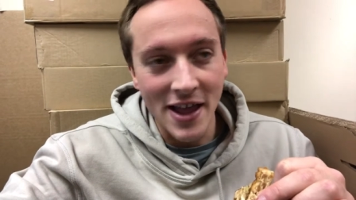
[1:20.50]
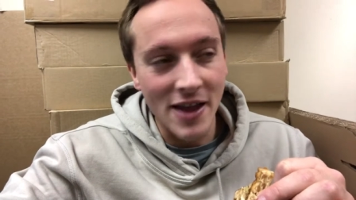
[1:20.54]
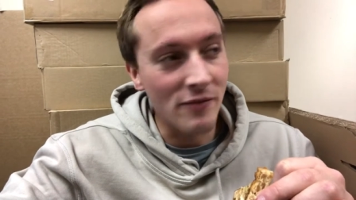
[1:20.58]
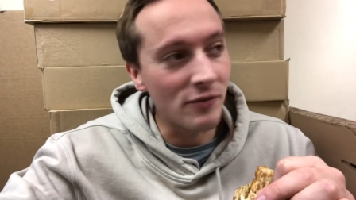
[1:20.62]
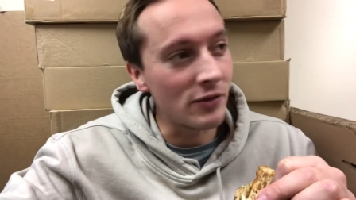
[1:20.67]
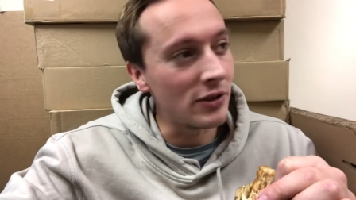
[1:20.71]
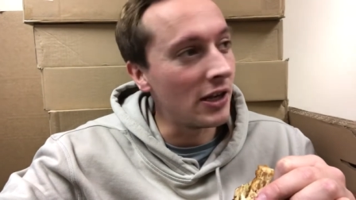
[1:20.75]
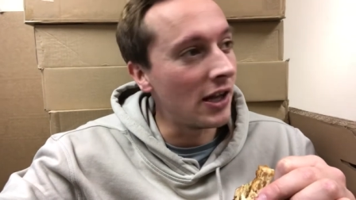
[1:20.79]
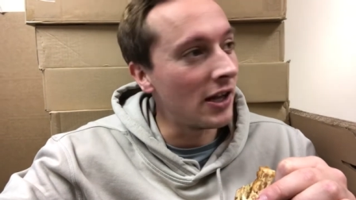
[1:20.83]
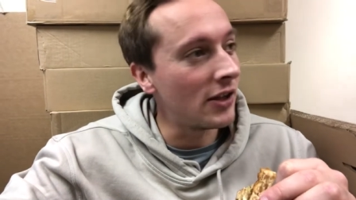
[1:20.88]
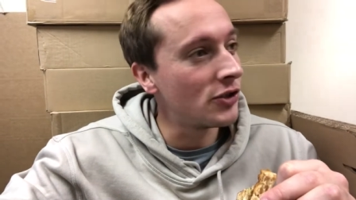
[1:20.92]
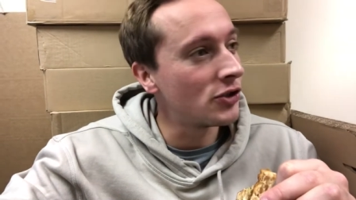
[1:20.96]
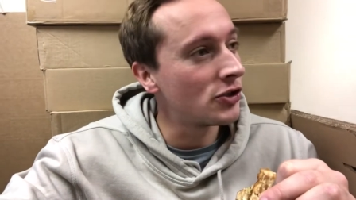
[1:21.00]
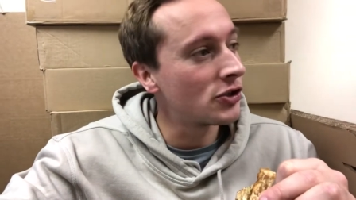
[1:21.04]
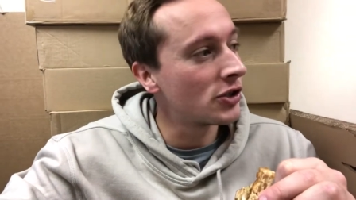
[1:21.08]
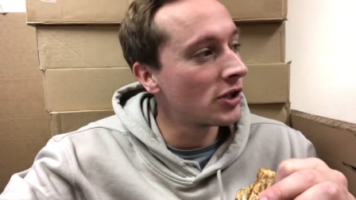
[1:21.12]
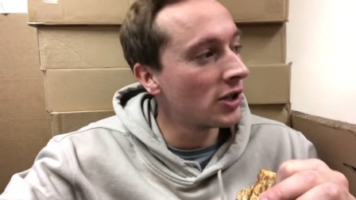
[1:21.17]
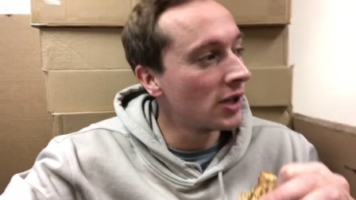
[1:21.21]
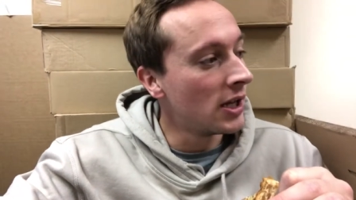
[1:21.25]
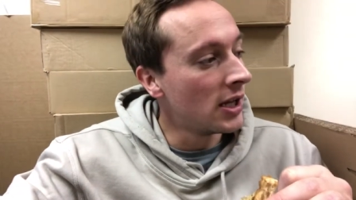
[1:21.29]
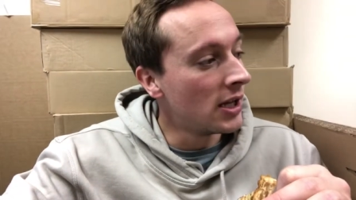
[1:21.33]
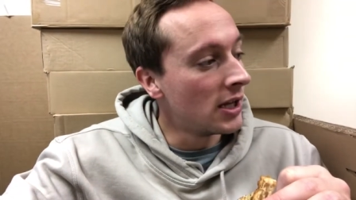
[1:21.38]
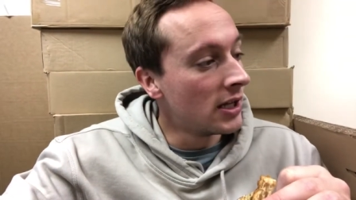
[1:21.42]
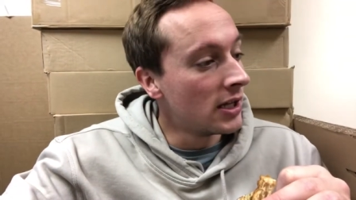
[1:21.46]
every lunch.
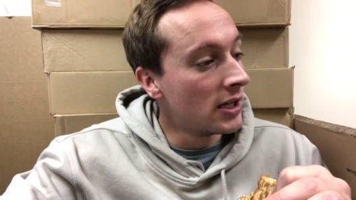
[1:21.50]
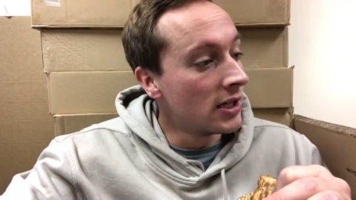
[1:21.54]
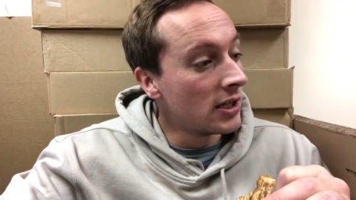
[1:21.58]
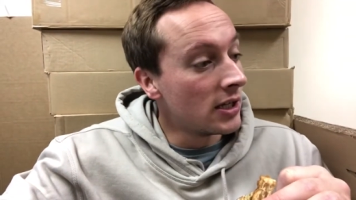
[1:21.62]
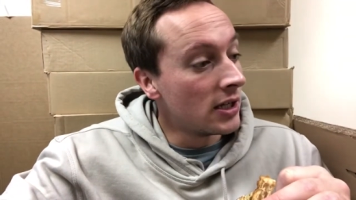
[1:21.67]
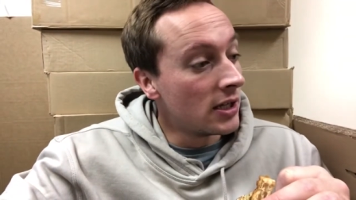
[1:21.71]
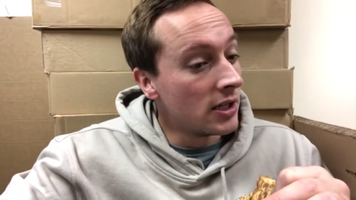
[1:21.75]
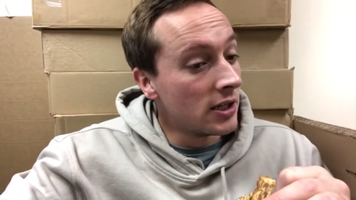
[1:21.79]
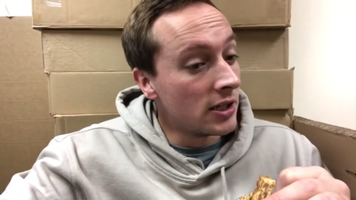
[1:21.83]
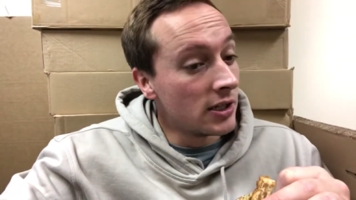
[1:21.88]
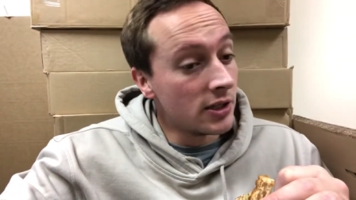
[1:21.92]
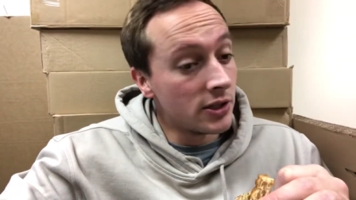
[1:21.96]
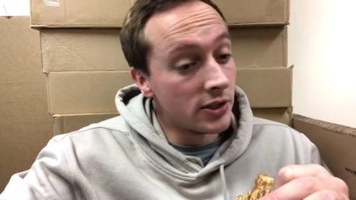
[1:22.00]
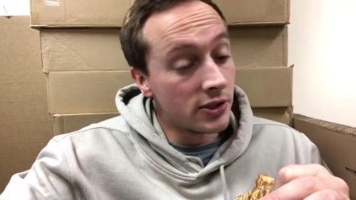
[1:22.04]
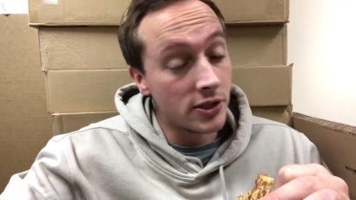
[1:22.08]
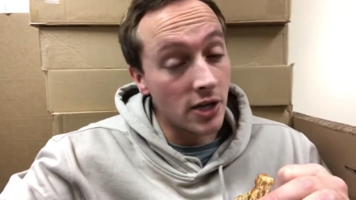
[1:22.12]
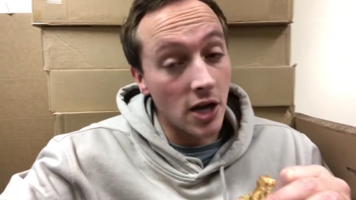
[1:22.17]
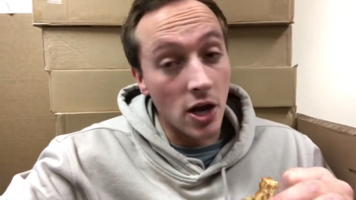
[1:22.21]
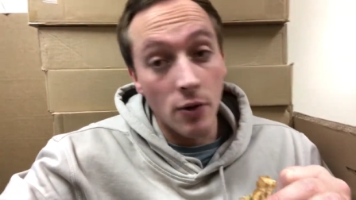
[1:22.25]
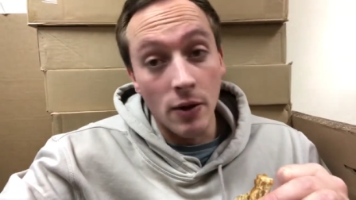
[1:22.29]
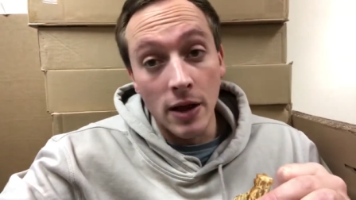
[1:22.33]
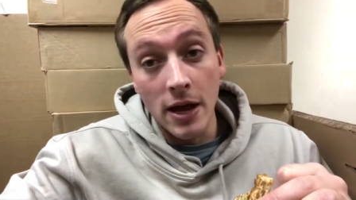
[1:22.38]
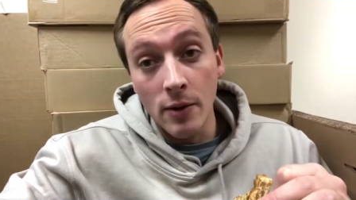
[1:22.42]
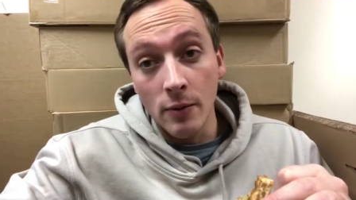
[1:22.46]

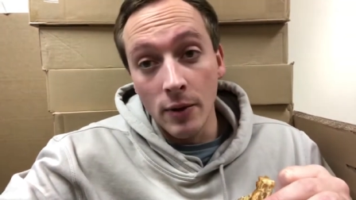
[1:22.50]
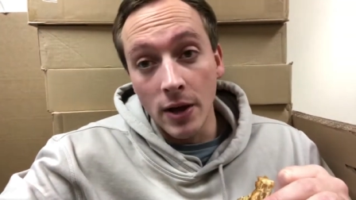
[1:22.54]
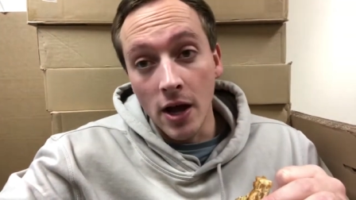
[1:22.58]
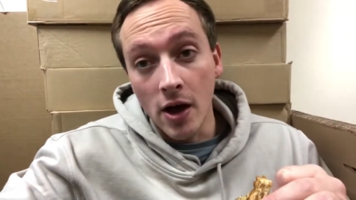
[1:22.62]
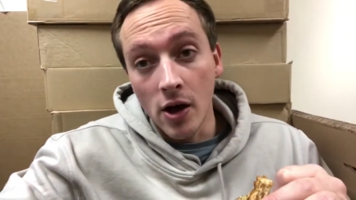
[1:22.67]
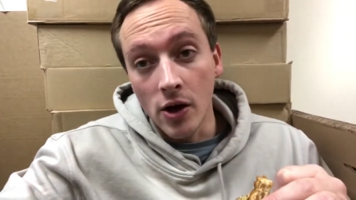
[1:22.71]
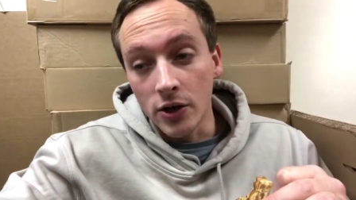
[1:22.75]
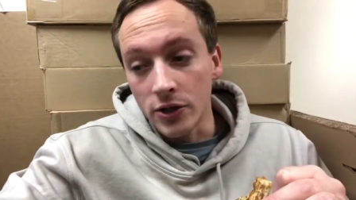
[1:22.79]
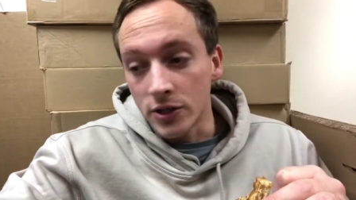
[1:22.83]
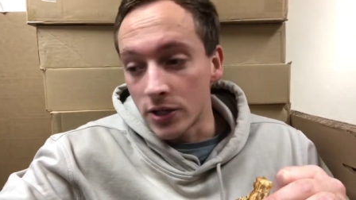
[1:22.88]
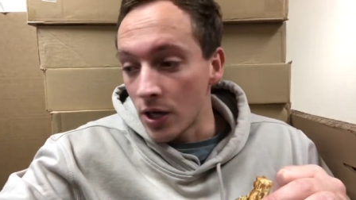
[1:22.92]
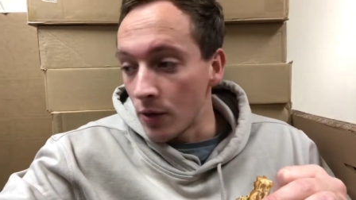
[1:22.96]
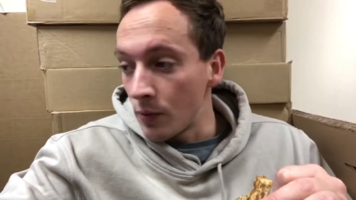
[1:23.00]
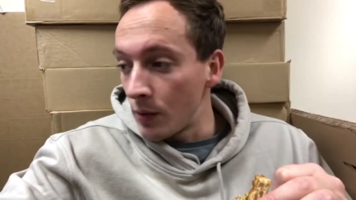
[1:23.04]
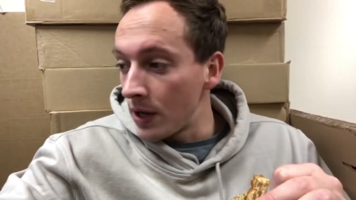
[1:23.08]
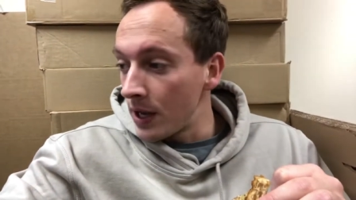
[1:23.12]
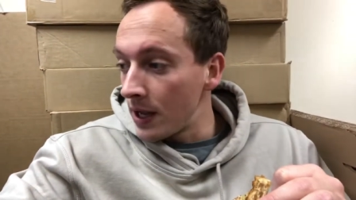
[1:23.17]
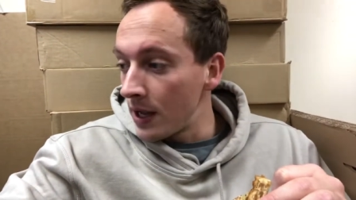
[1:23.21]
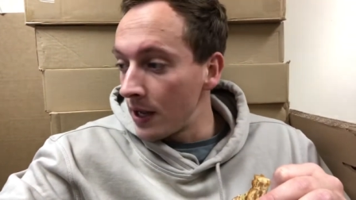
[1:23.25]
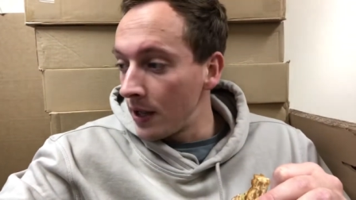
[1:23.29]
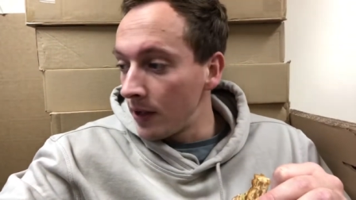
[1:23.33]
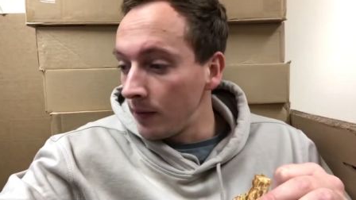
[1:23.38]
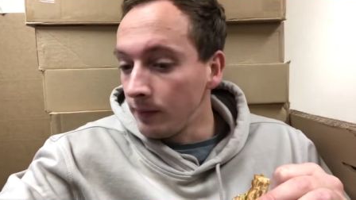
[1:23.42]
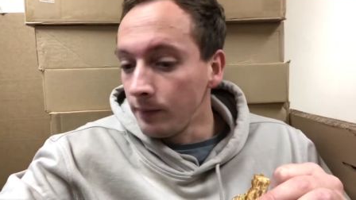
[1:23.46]
So here we are. So
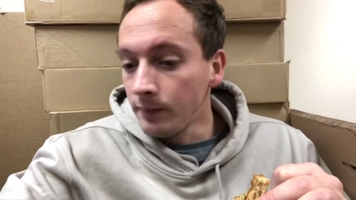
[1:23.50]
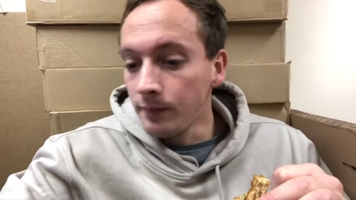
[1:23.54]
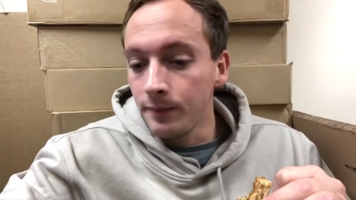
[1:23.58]
we're